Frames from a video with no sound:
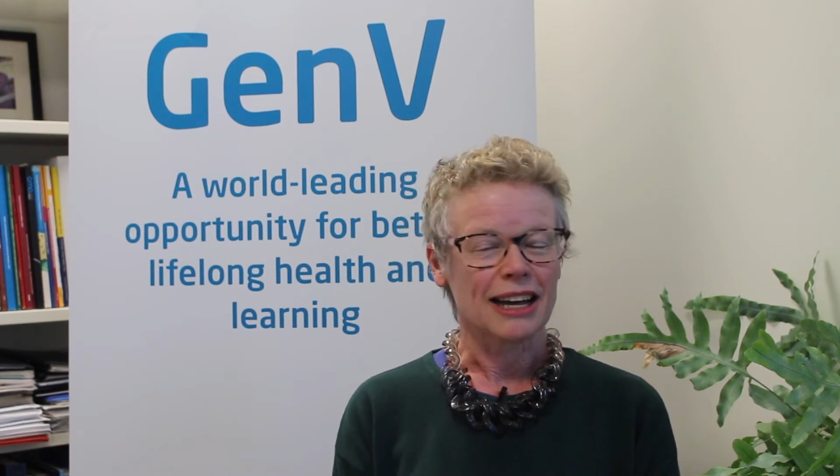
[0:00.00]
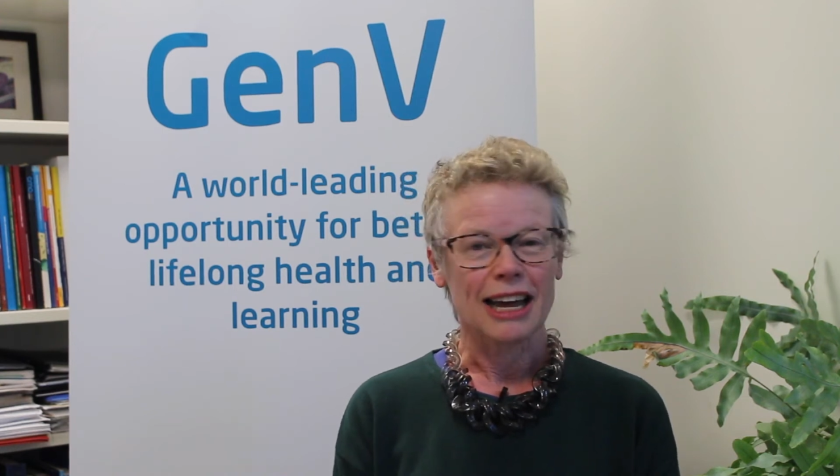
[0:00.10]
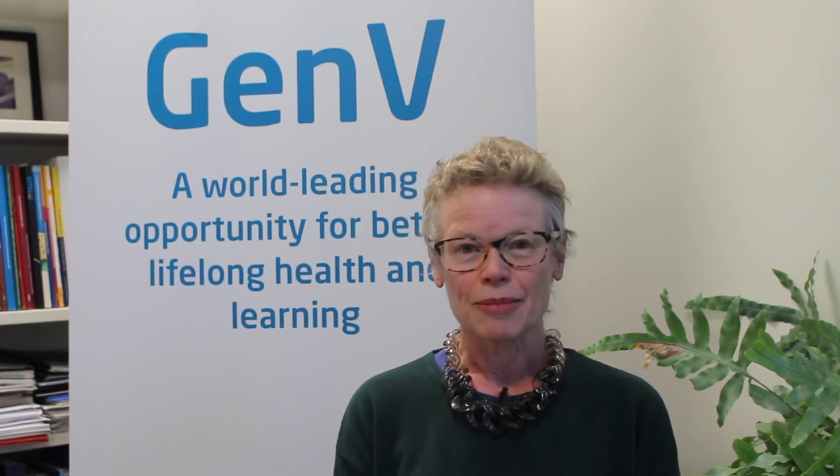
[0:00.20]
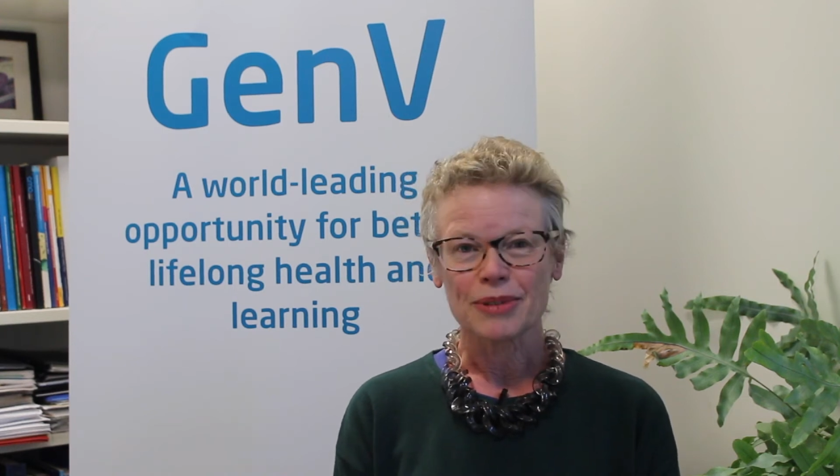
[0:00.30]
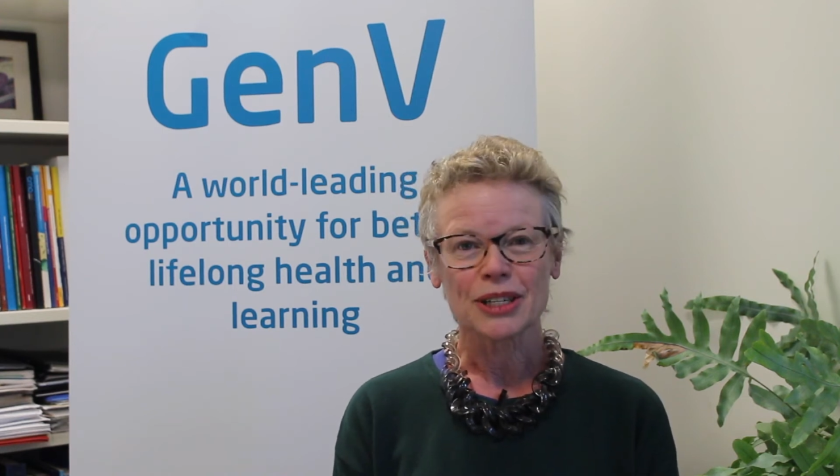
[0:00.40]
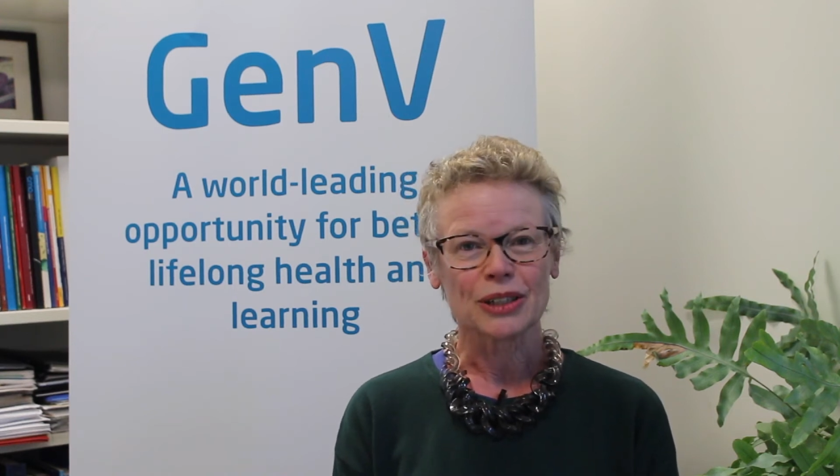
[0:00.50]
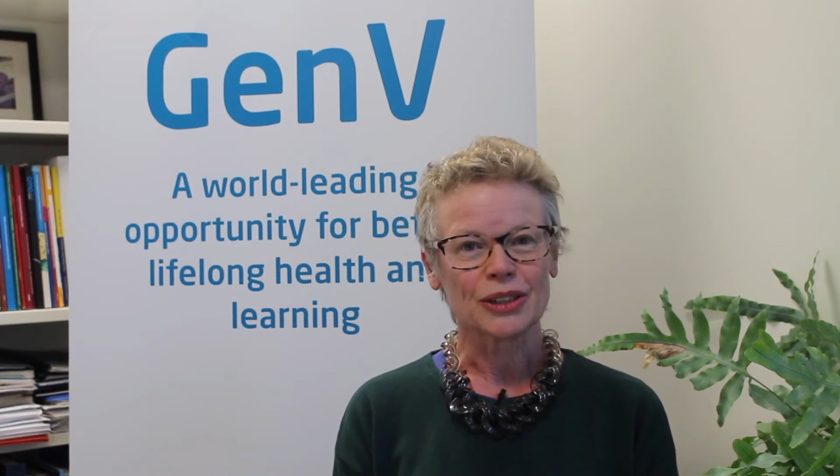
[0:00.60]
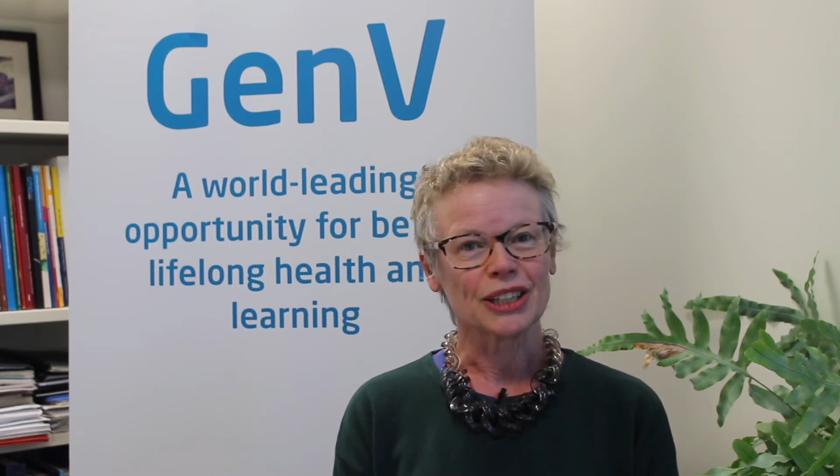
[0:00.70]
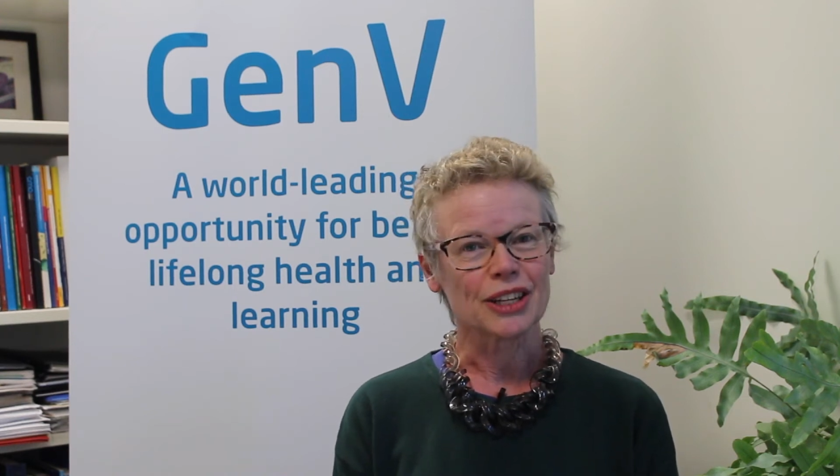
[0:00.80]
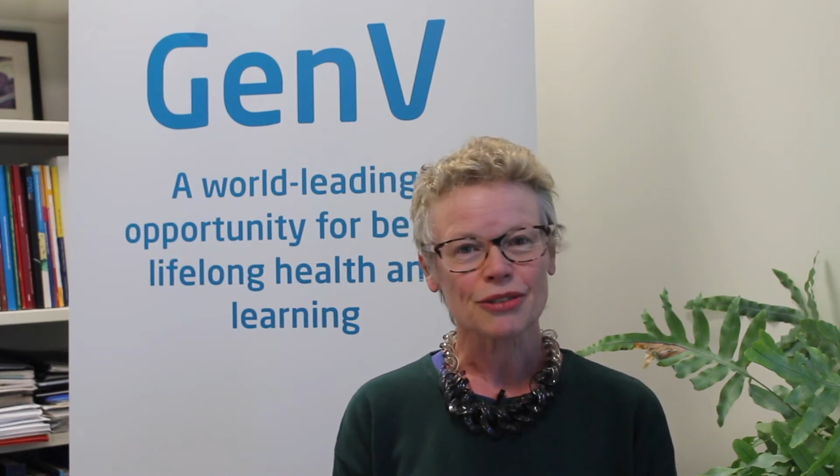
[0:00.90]

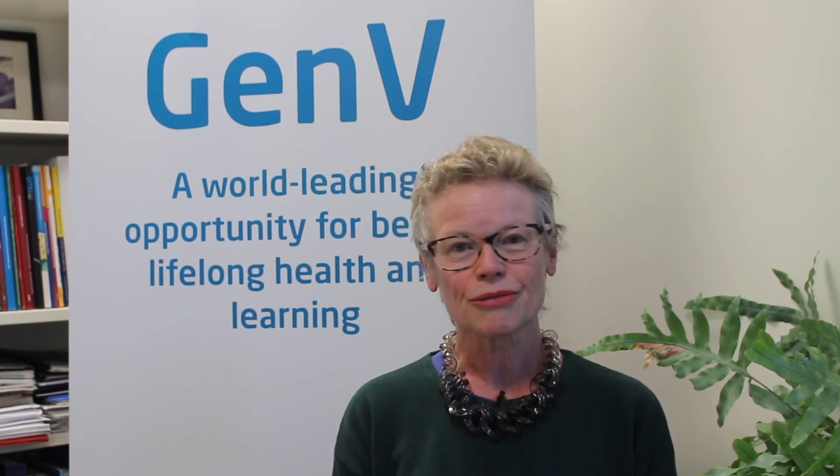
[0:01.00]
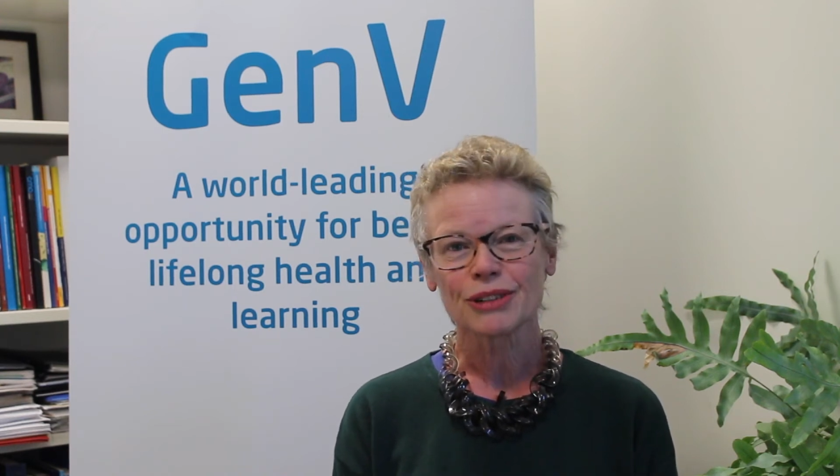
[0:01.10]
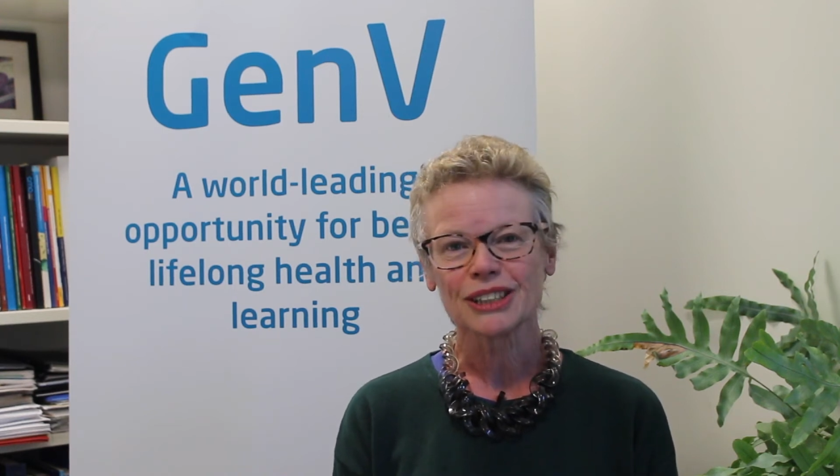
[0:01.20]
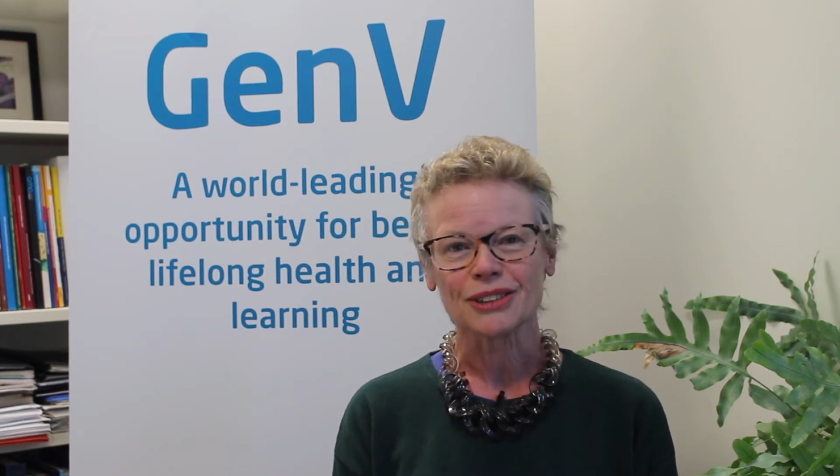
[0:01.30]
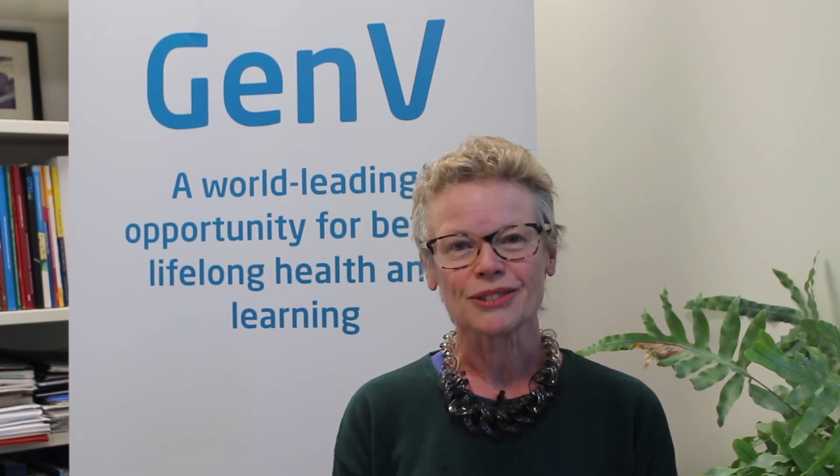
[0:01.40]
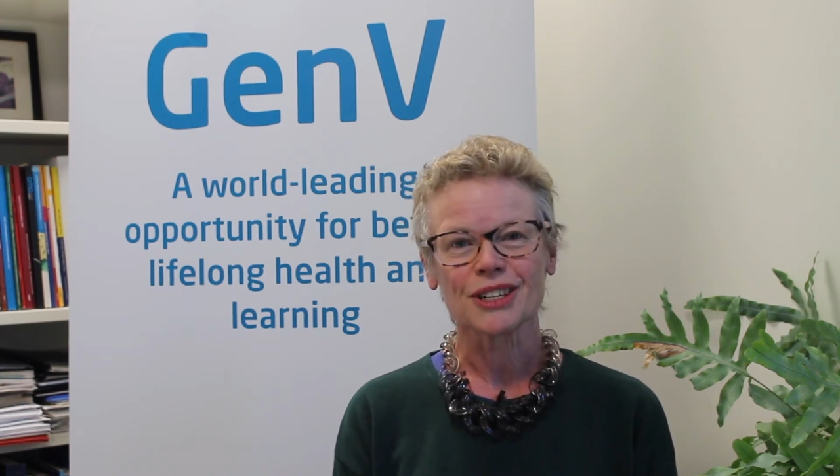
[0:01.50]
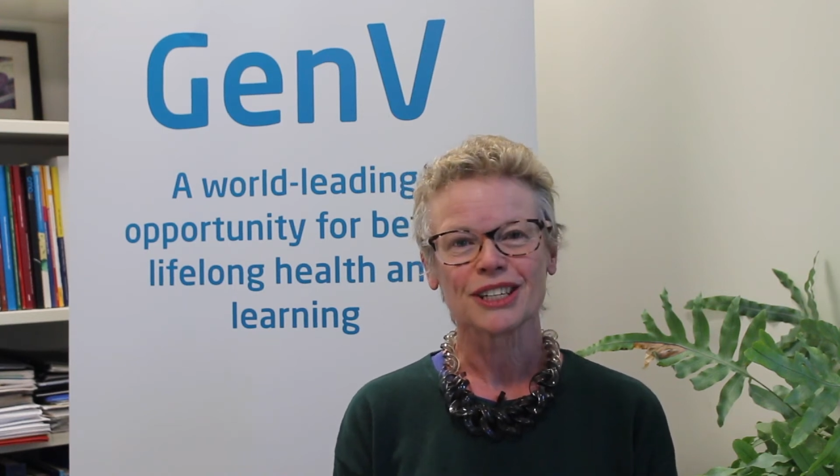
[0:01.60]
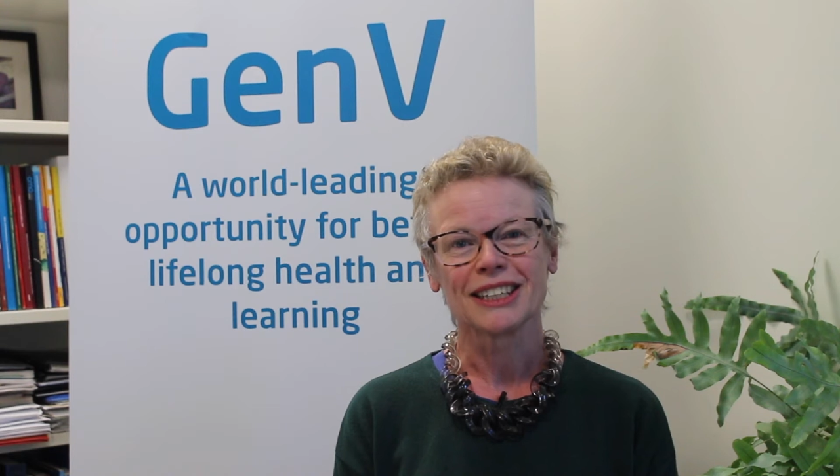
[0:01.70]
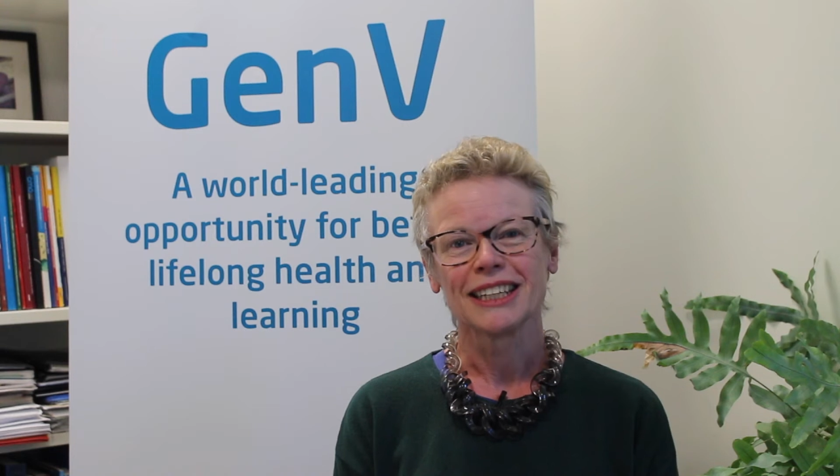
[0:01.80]
absolutely thrilled